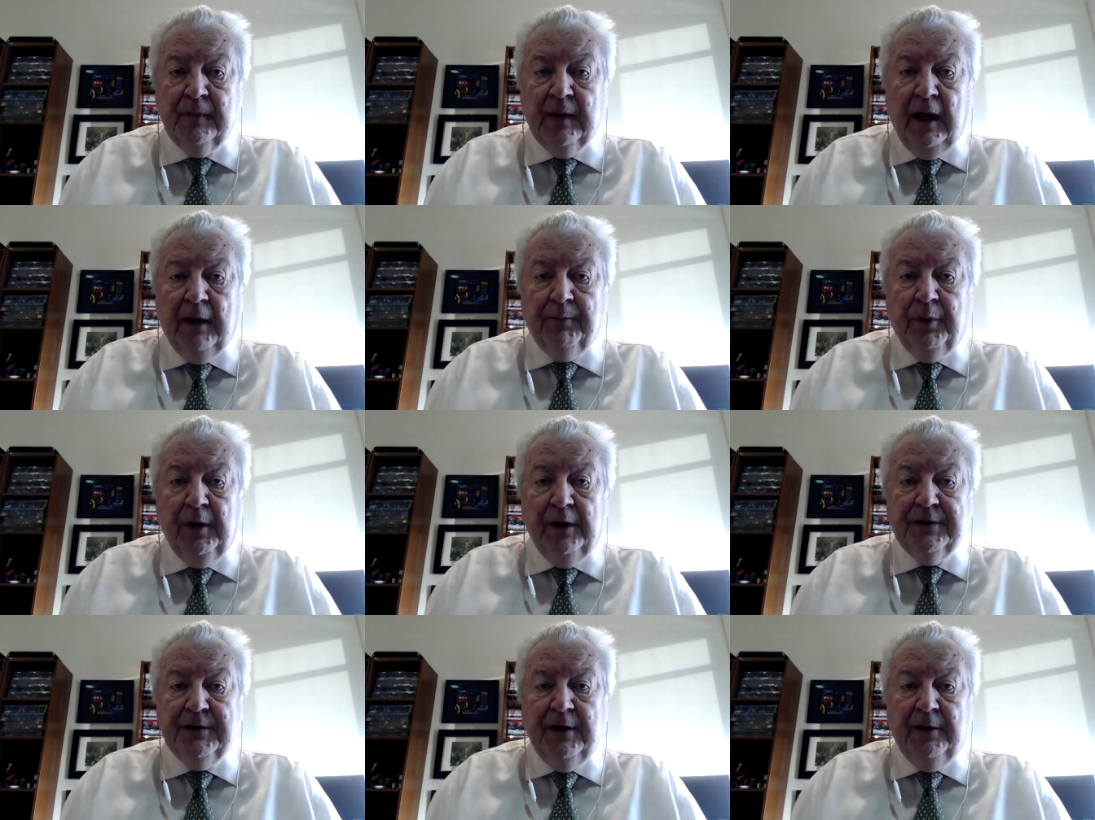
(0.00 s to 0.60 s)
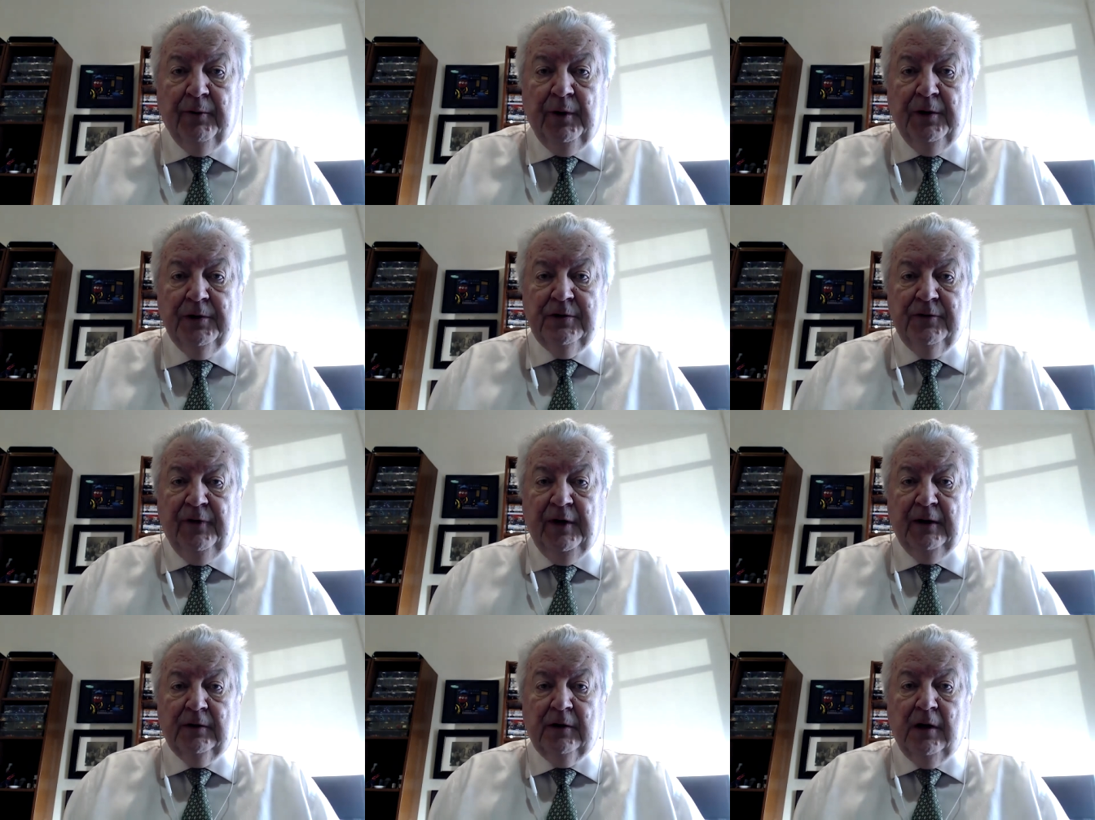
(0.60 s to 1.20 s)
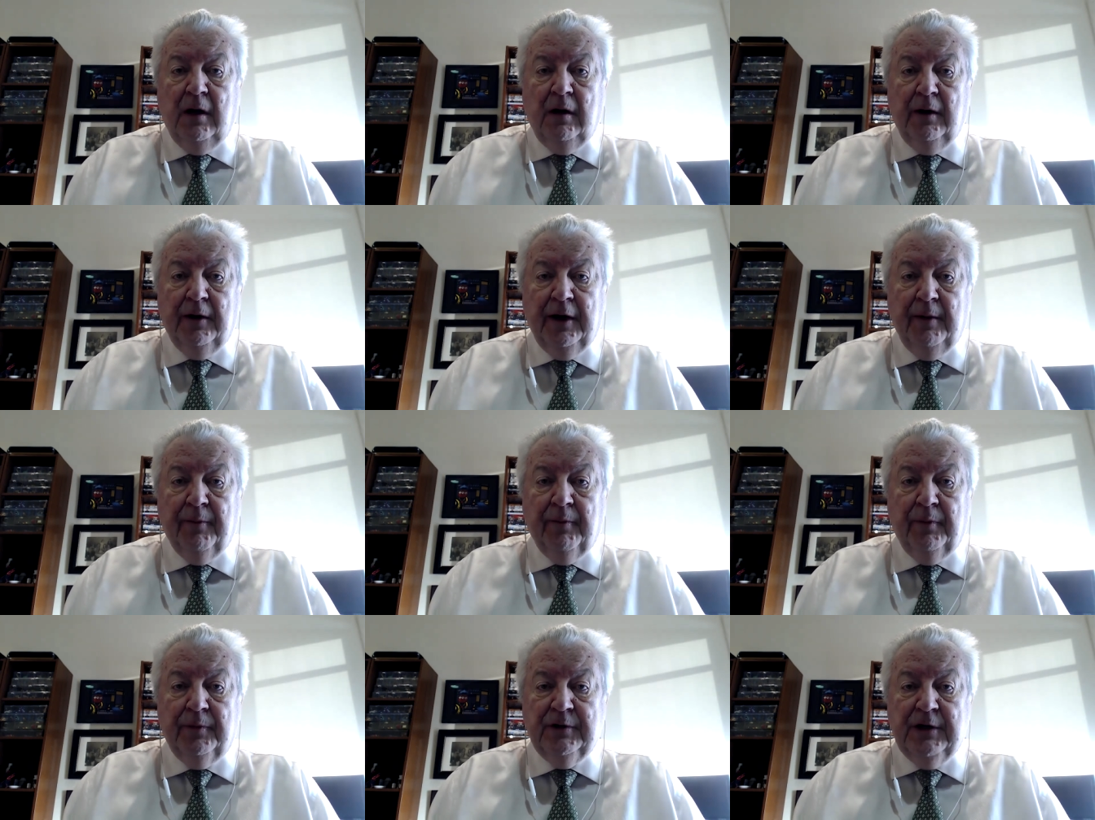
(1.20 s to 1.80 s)
And President Roosevelt called
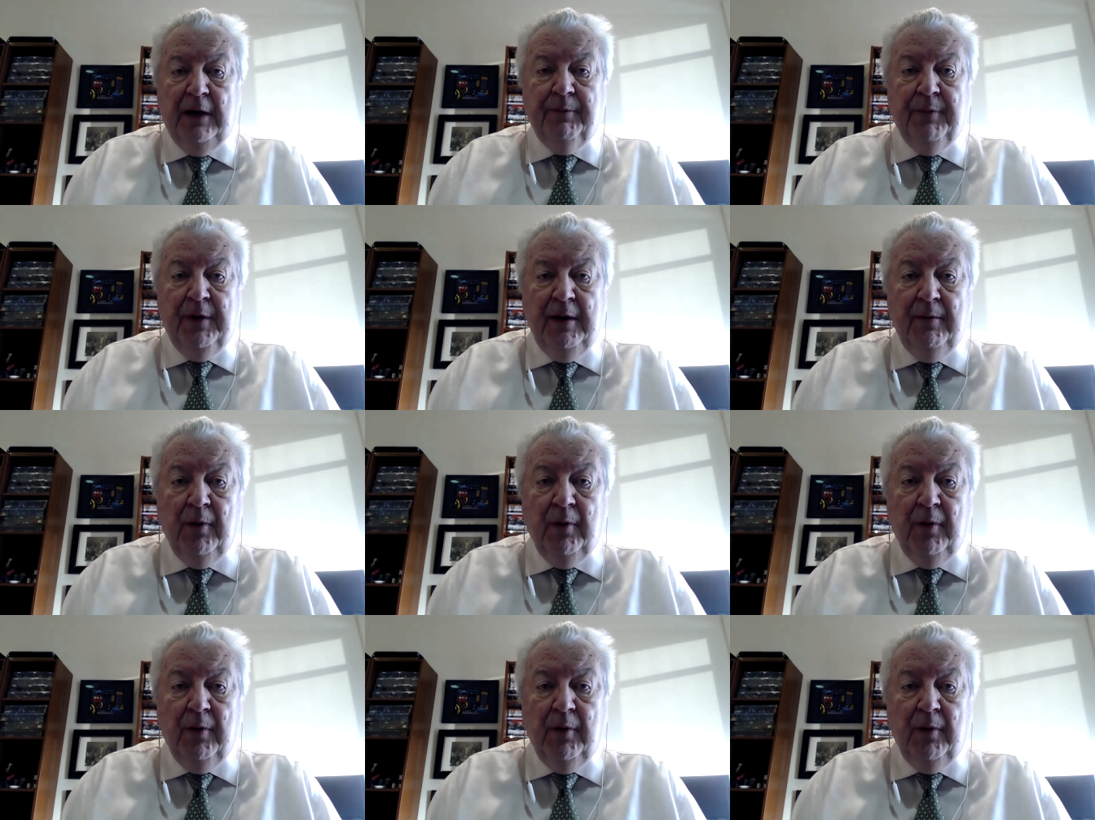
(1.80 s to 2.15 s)
up J.P.